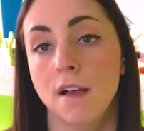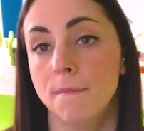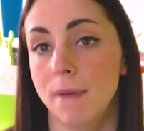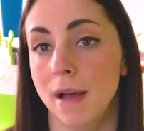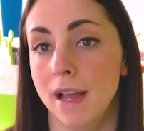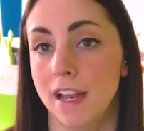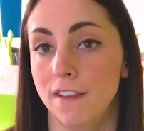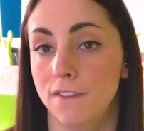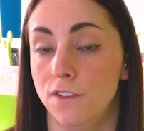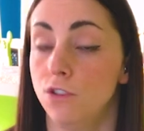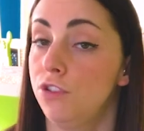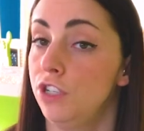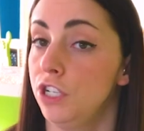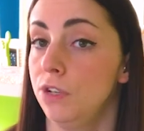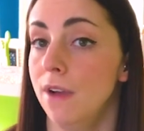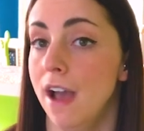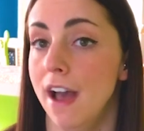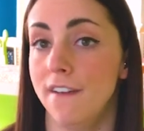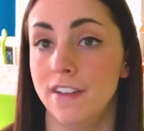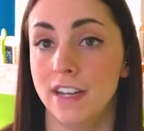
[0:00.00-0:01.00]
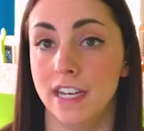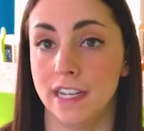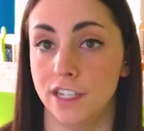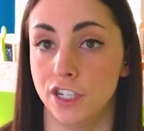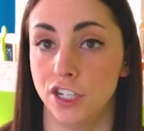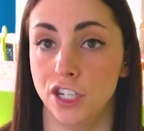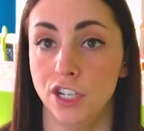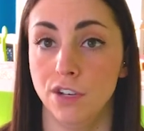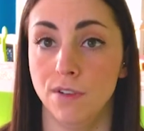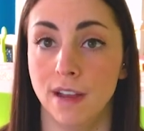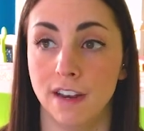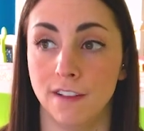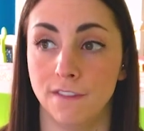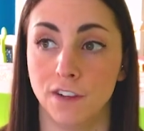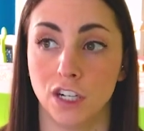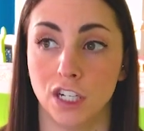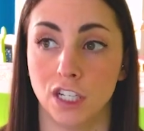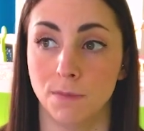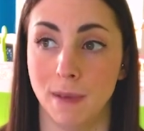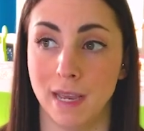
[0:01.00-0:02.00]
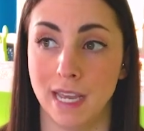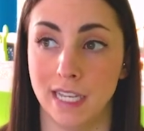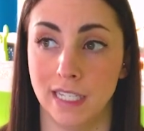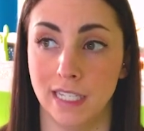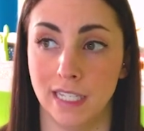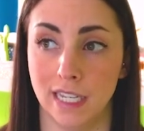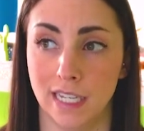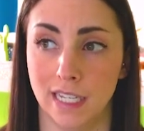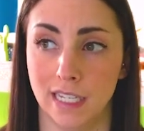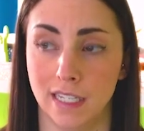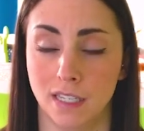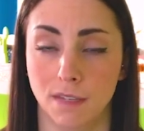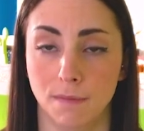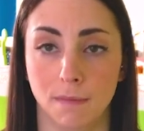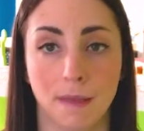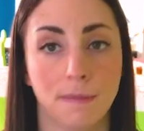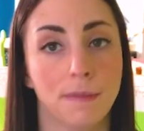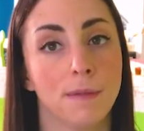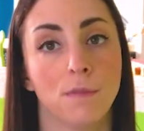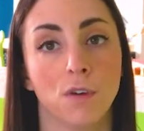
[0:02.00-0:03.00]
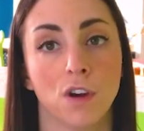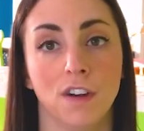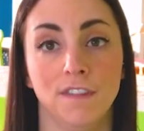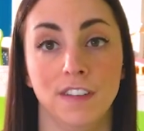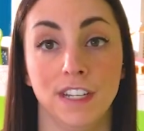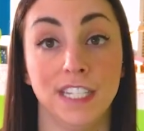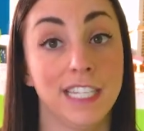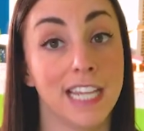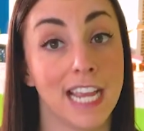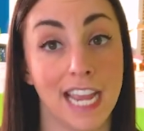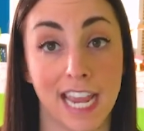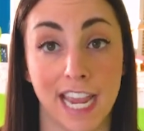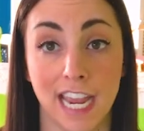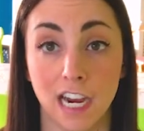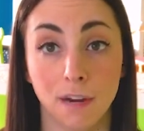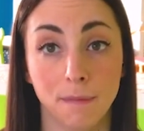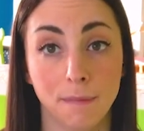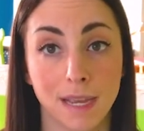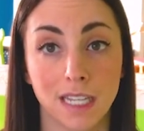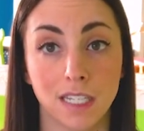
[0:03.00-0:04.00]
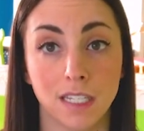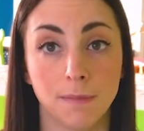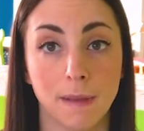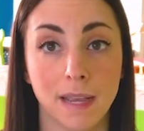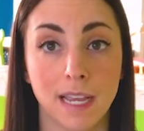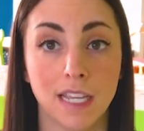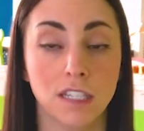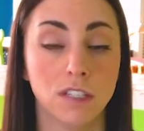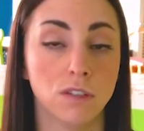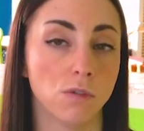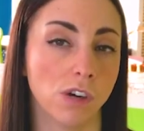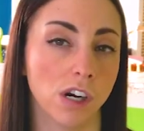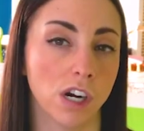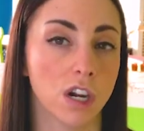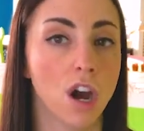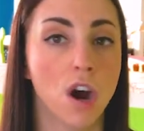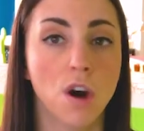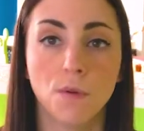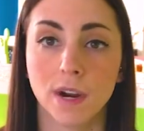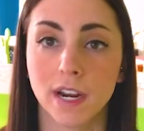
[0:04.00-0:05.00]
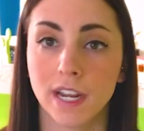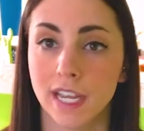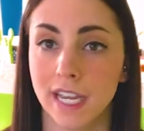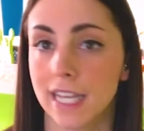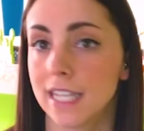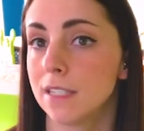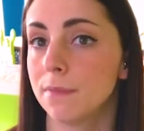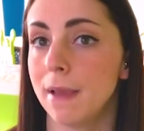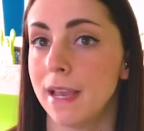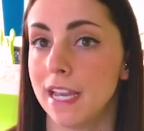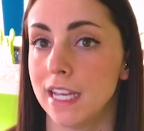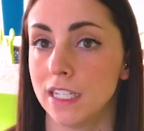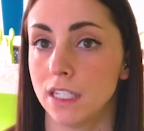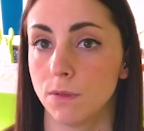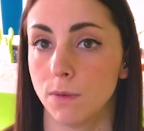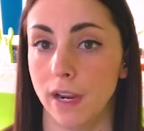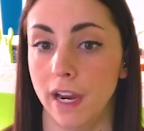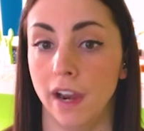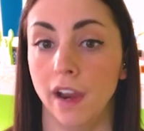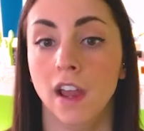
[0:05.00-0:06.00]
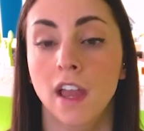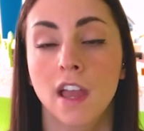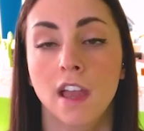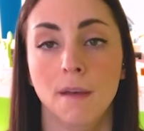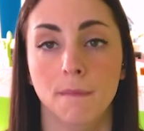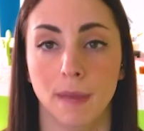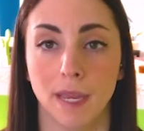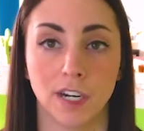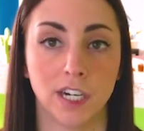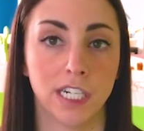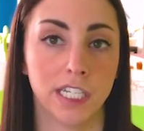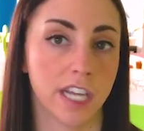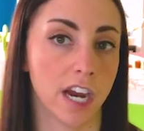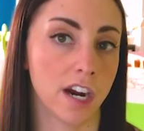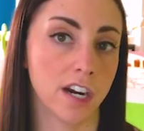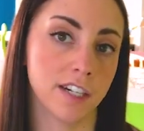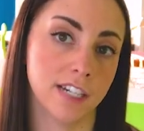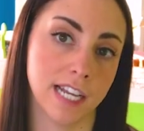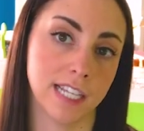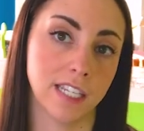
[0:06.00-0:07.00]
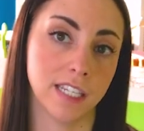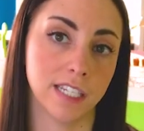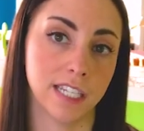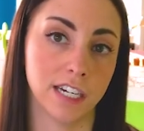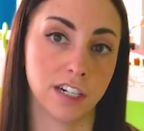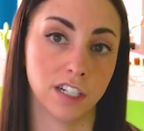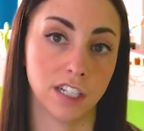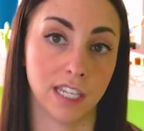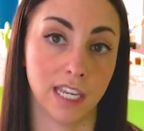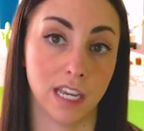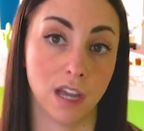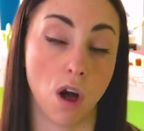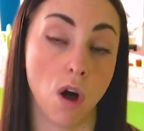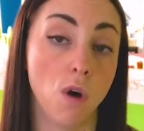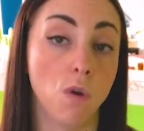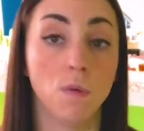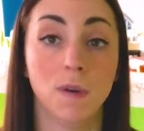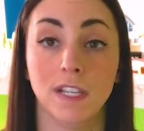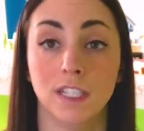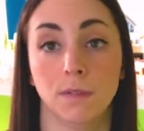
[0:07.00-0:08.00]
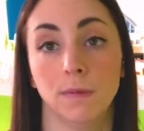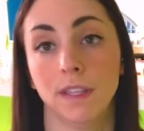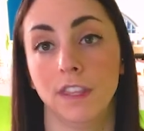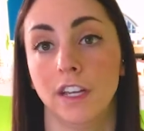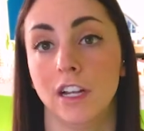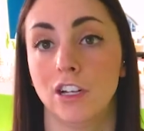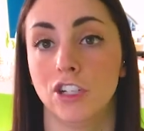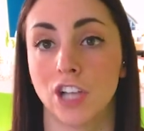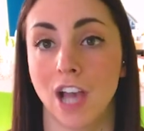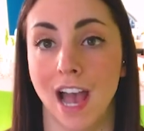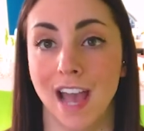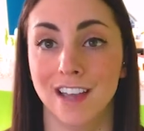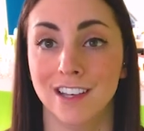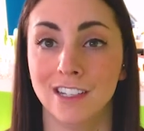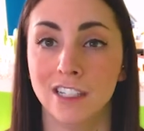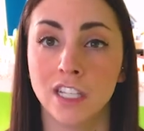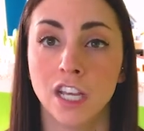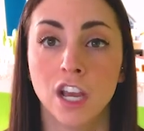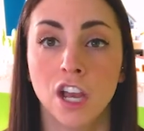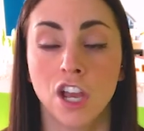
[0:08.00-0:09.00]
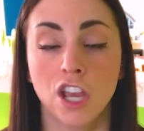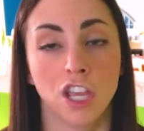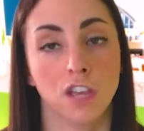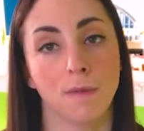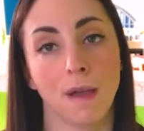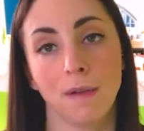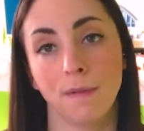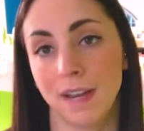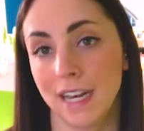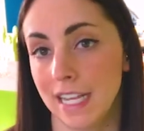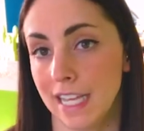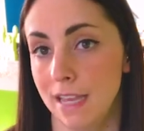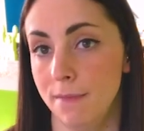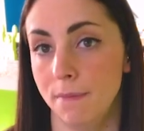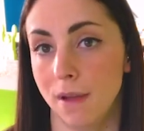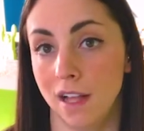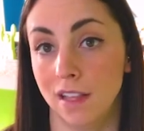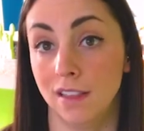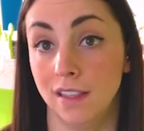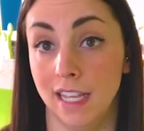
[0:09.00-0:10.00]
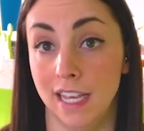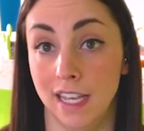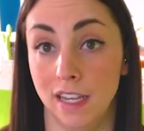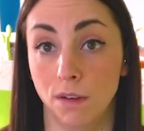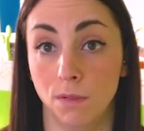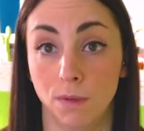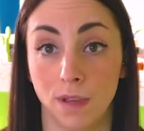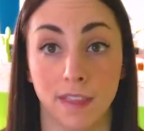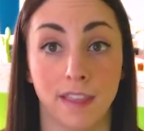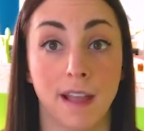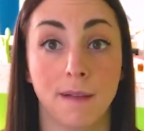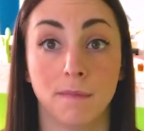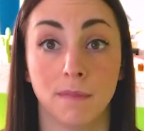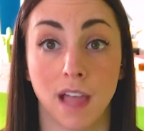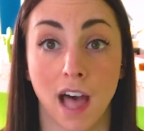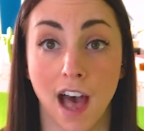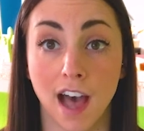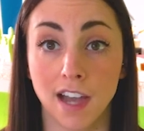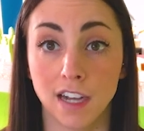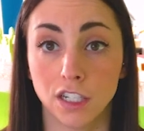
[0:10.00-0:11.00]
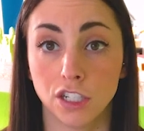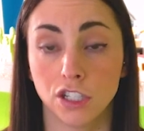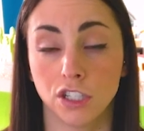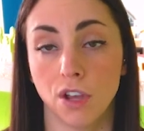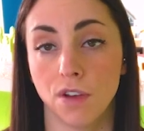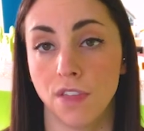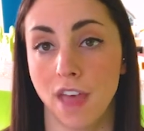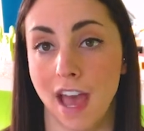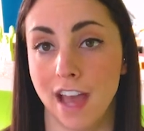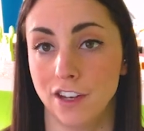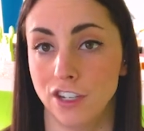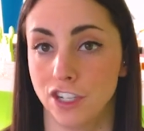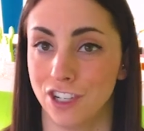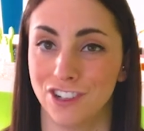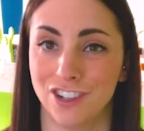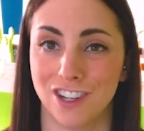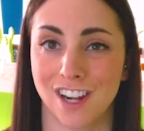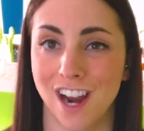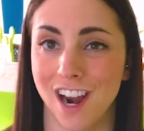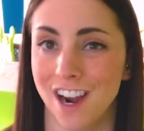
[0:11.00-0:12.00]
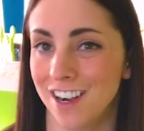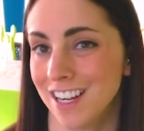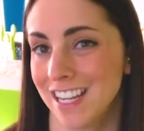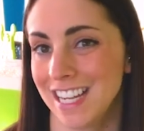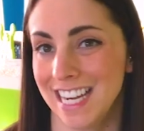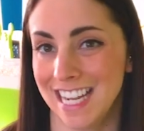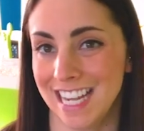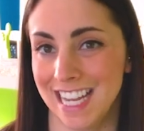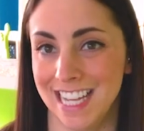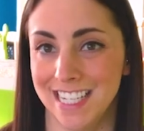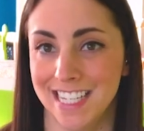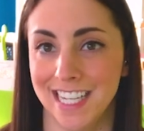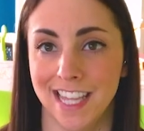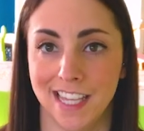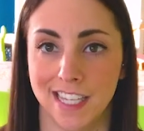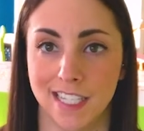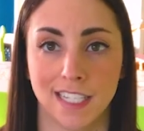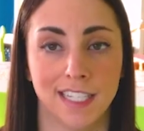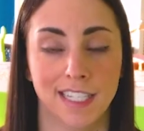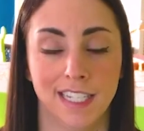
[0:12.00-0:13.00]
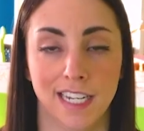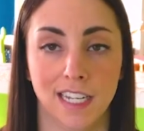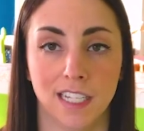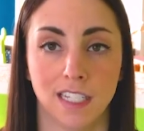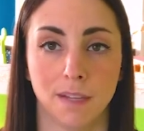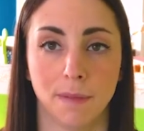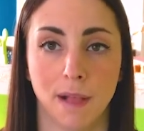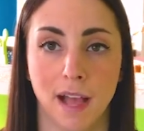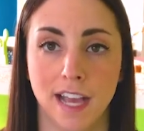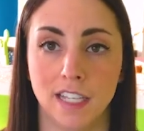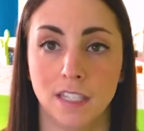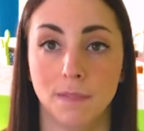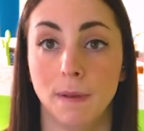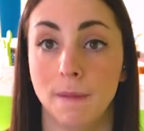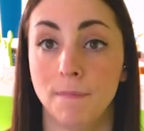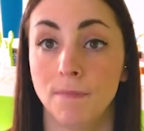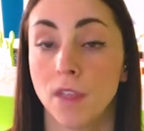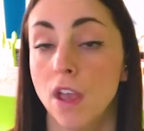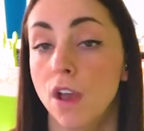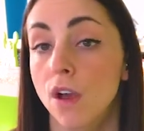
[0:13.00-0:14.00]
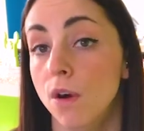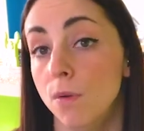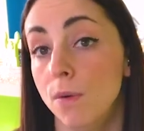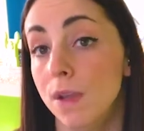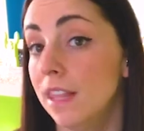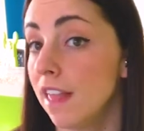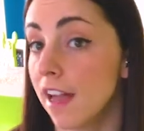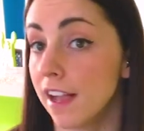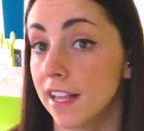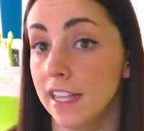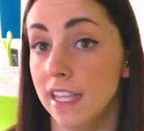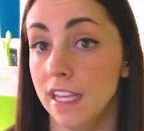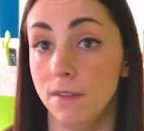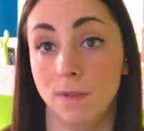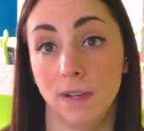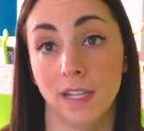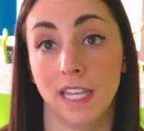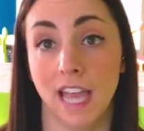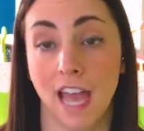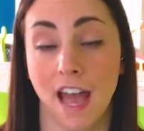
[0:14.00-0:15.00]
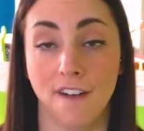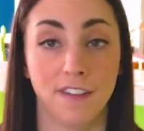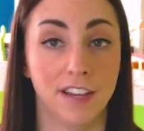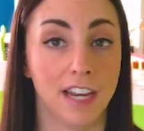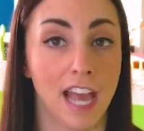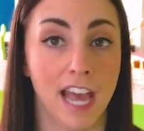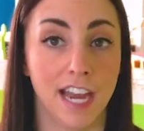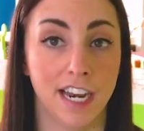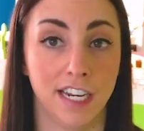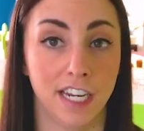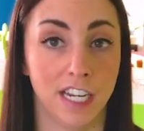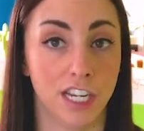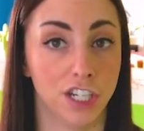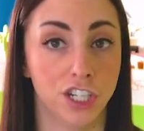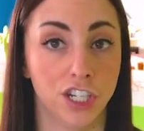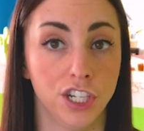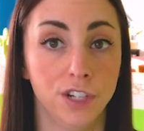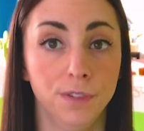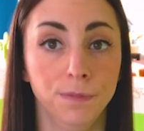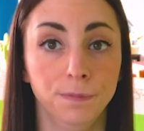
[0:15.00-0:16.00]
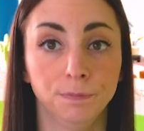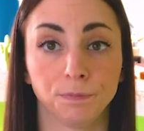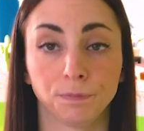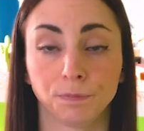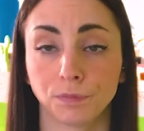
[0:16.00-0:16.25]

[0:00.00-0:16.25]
But if you do have an issue, and if your space is maybe more of a daycare-based space or a co-working space where parents aren't necessarily always with their child, you might want to keep a lid with them locked so that children aren't getting into these cleaning supplies. But we luckily really haven't had an issue.